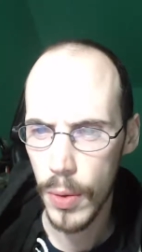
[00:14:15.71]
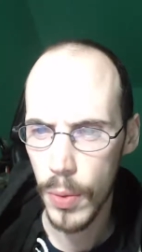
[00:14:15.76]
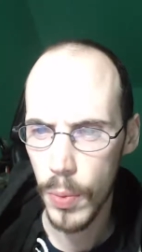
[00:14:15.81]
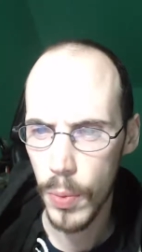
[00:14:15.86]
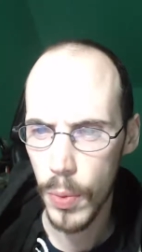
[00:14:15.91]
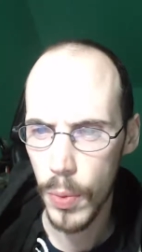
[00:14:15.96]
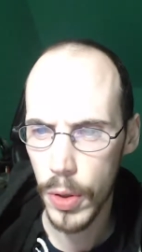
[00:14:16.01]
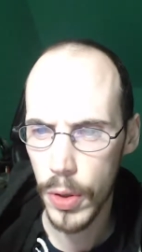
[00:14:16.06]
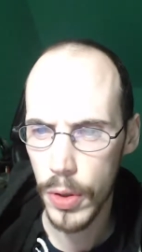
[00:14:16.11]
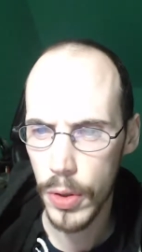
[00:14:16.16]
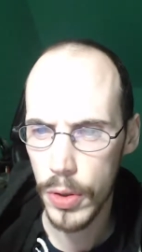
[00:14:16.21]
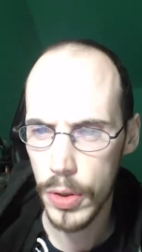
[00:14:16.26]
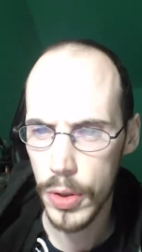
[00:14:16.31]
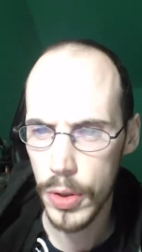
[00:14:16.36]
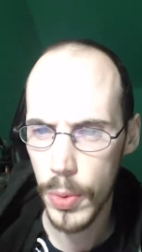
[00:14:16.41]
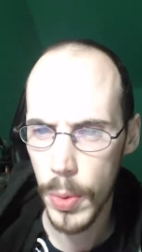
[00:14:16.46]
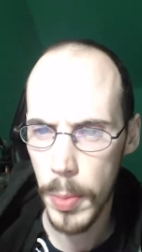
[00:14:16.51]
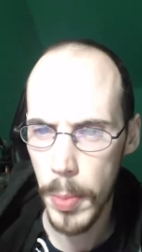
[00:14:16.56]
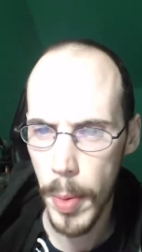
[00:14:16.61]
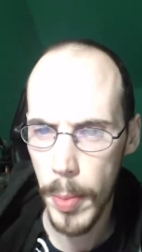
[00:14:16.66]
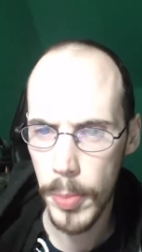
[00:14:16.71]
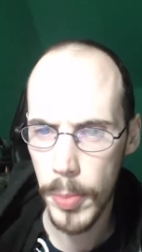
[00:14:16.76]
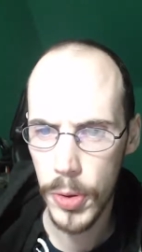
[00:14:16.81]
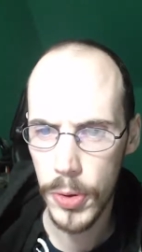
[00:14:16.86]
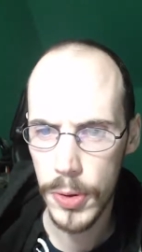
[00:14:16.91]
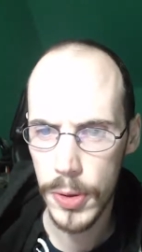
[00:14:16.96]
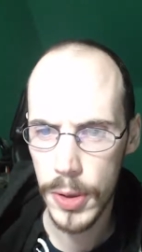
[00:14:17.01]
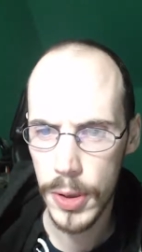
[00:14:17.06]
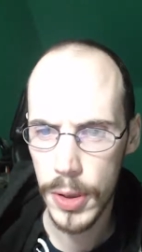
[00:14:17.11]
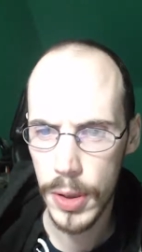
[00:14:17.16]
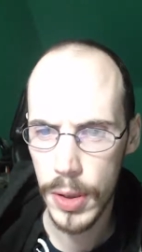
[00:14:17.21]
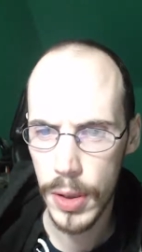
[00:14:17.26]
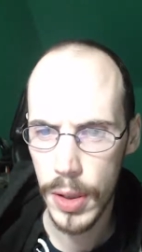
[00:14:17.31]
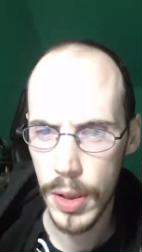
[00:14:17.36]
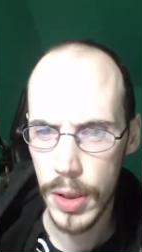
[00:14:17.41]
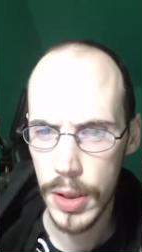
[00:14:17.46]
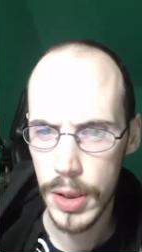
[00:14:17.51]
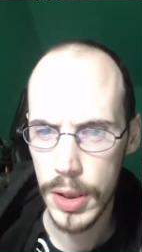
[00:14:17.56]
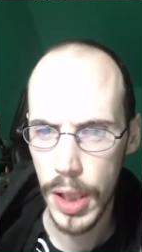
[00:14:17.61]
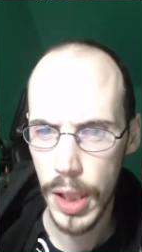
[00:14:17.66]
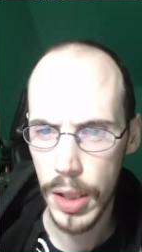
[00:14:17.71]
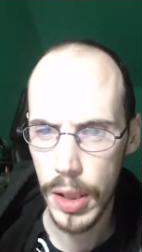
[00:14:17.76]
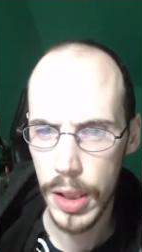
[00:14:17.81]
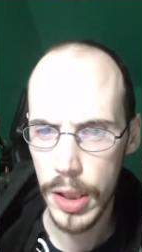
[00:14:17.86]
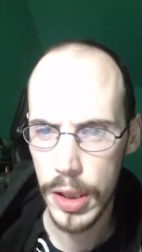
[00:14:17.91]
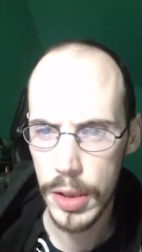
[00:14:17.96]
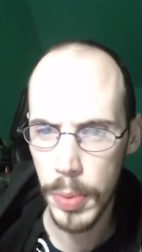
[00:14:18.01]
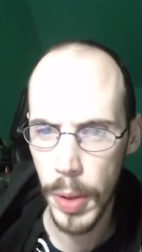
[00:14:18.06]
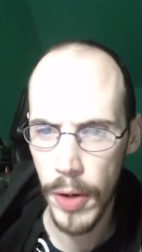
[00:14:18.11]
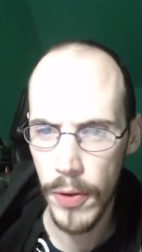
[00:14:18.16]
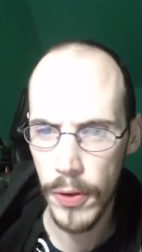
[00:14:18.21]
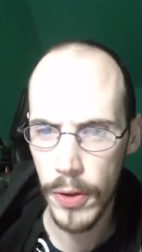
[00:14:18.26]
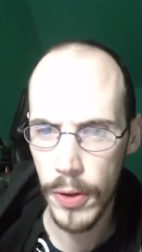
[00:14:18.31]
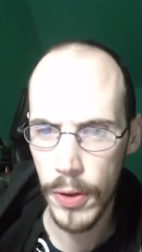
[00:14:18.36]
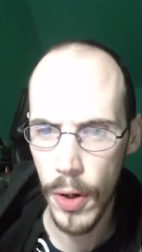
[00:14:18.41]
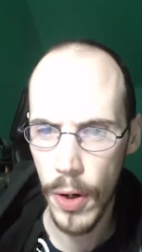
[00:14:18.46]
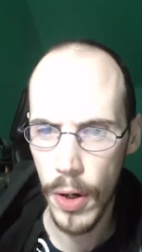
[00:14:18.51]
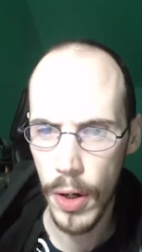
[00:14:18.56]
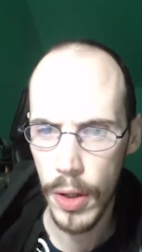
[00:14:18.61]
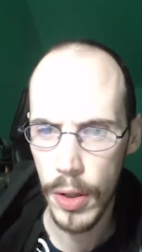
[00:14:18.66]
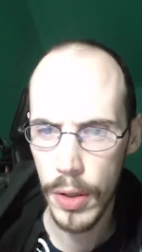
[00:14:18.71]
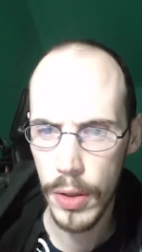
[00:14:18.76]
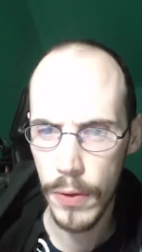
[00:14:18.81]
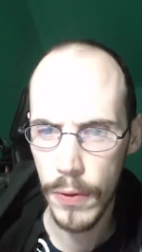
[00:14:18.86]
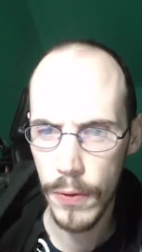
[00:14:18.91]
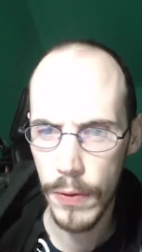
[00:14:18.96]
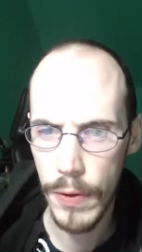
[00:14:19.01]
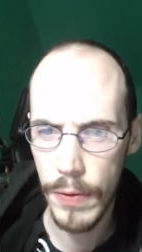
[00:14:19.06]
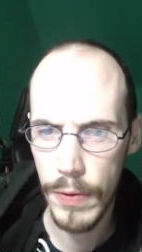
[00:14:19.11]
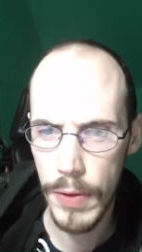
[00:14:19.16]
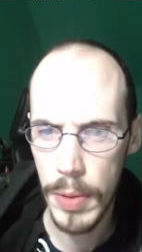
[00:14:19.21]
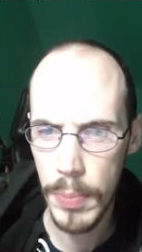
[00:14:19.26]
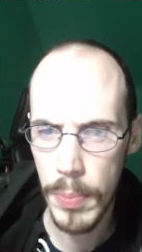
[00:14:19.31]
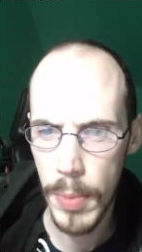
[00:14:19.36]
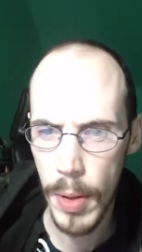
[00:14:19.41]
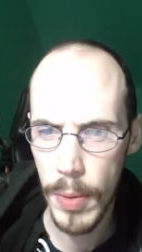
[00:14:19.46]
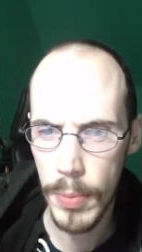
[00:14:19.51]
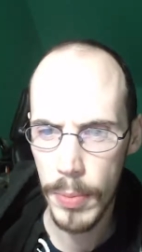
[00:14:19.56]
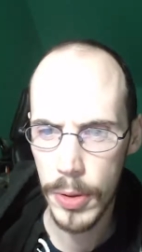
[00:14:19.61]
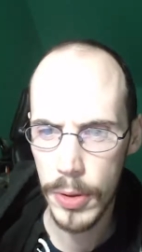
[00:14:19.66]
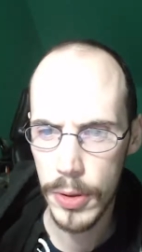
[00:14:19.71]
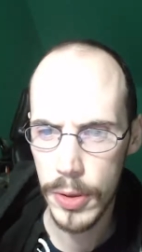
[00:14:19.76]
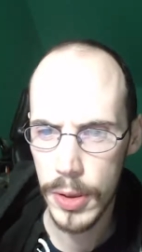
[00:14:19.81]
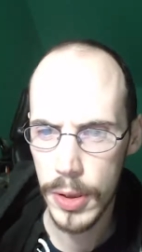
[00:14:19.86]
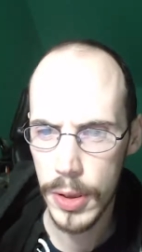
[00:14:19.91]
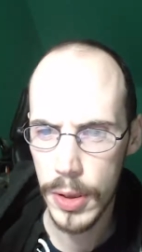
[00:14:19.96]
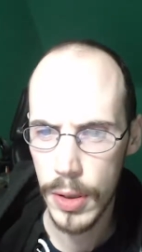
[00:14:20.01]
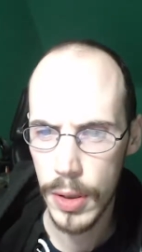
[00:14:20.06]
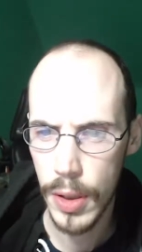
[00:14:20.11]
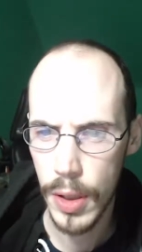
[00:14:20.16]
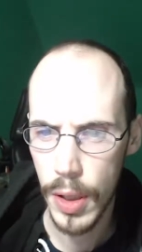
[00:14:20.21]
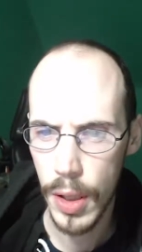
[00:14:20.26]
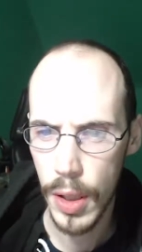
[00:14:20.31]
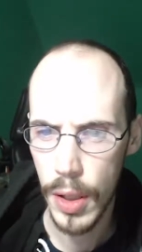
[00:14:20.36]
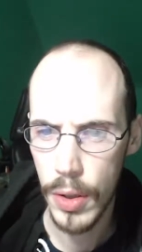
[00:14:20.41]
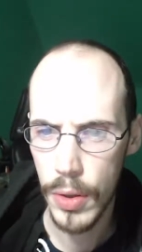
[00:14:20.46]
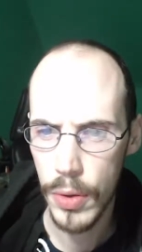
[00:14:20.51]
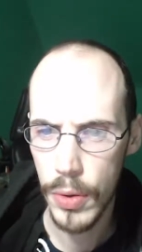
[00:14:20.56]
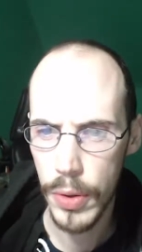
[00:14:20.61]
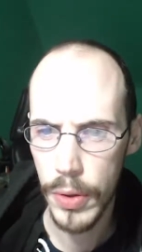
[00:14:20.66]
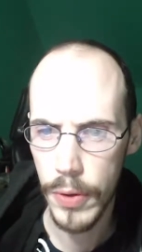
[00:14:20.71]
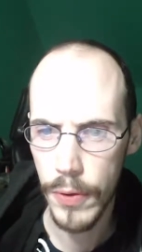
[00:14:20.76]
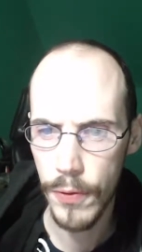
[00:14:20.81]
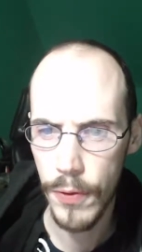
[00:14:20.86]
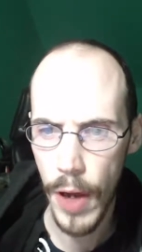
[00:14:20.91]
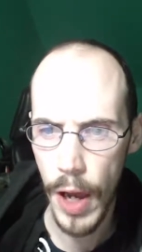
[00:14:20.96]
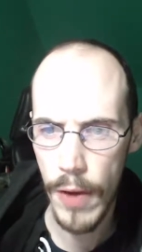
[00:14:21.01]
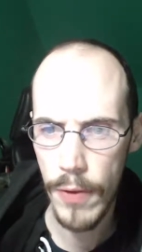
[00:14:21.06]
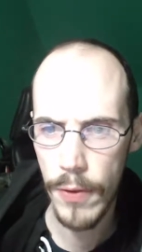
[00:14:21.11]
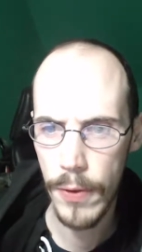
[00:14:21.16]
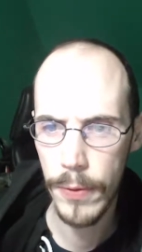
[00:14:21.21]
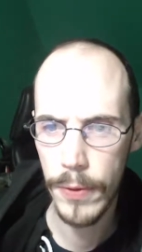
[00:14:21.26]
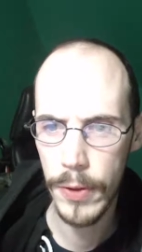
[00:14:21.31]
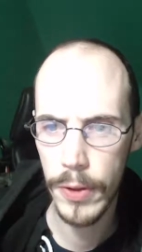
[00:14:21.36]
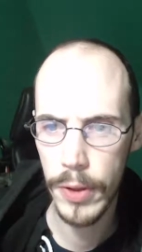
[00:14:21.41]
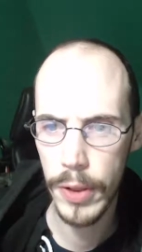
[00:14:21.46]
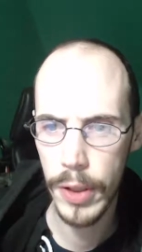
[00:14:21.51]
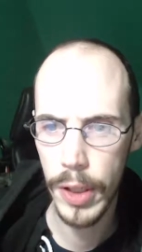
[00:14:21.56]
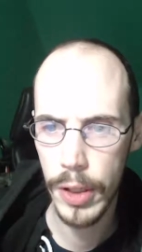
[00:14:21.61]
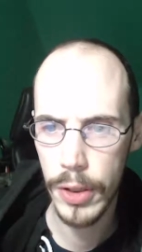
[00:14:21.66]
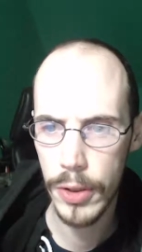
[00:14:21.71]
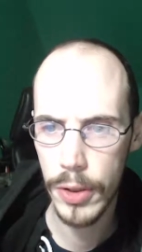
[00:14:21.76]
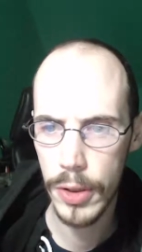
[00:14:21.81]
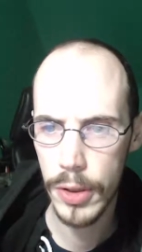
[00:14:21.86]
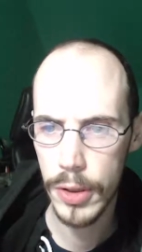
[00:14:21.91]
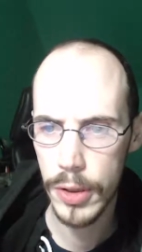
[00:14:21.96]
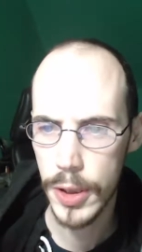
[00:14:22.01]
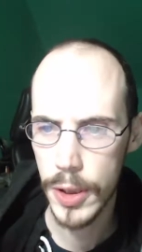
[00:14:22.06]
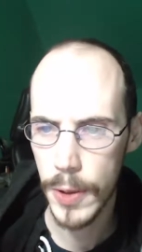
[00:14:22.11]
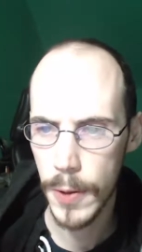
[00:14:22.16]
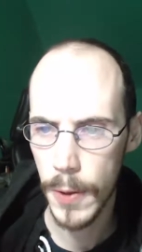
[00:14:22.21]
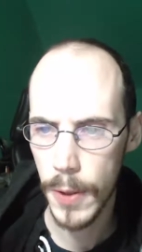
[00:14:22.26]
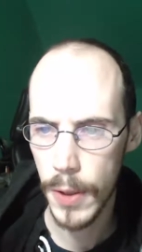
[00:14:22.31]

Workers, 3 members. Zengli's private guard, 15 members, including 5 affiliate hunters.